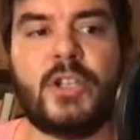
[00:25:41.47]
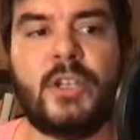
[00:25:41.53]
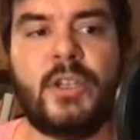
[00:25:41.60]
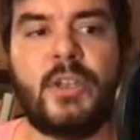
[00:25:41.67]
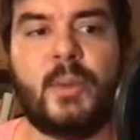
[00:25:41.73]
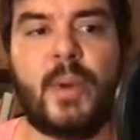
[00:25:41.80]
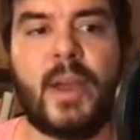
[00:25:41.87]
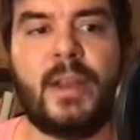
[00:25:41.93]
in
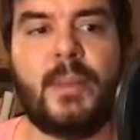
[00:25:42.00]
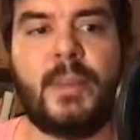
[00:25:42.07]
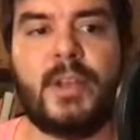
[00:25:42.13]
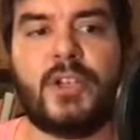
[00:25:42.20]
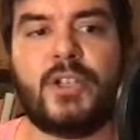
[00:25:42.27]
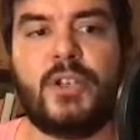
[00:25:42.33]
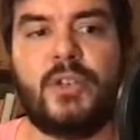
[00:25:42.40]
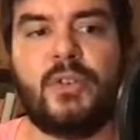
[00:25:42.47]
the y
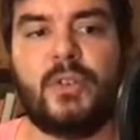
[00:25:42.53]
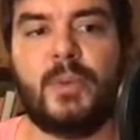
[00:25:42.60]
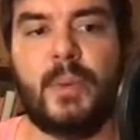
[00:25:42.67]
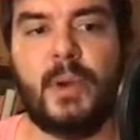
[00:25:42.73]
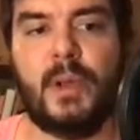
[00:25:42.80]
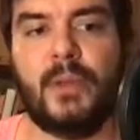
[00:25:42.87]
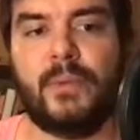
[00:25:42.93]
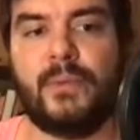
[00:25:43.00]
dimension to
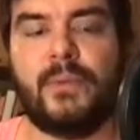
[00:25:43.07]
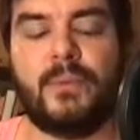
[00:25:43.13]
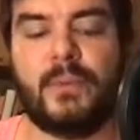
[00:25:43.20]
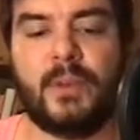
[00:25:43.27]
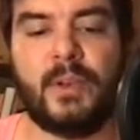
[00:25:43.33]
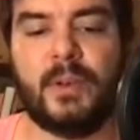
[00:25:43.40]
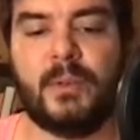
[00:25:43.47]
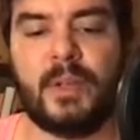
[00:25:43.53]
12. You
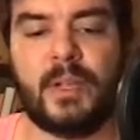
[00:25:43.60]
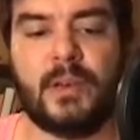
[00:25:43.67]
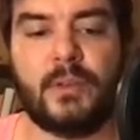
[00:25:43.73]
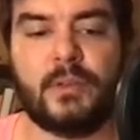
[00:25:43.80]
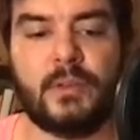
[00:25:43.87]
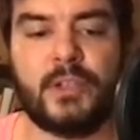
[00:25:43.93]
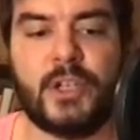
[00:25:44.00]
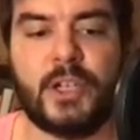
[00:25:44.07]
can we can
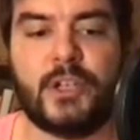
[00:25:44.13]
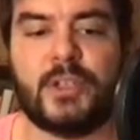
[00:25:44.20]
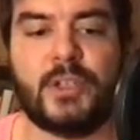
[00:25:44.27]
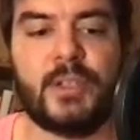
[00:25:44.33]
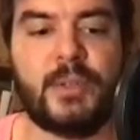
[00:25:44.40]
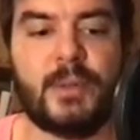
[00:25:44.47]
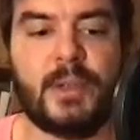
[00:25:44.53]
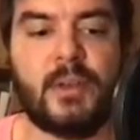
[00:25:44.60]
also change
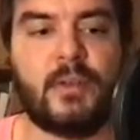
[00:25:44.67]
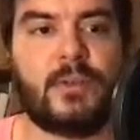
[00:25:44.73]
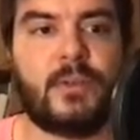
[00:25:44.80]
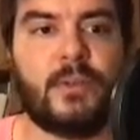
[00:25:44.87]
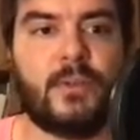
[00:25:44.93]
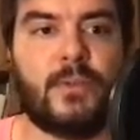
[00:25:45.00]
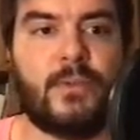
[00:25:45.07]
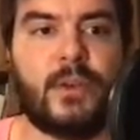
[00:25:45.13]
this. We can also
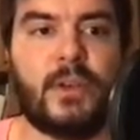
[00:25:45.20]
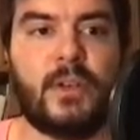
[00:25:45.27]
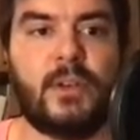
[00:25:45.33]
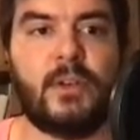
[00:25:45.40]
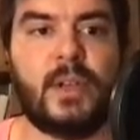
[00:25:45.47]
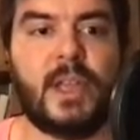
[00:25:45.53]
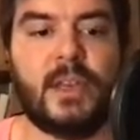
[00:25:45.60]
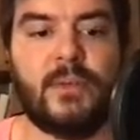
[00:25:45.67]
go to 13
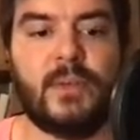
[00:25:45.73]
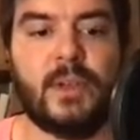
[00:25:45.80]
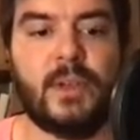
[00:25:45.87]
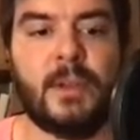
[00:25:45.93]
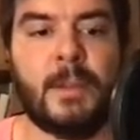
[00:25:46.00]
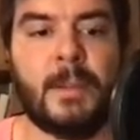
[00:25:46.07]
or anything.